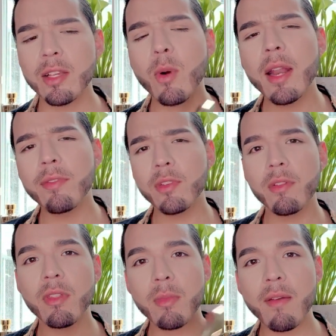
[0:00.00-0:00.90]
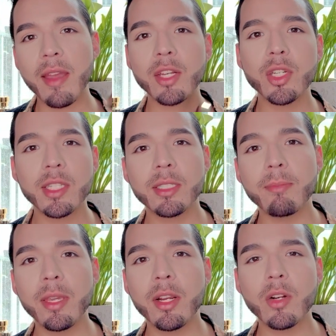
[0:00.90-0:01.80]
Quite a few of them have actually
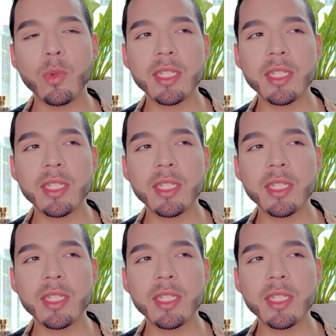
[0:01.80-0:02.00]
disappeared.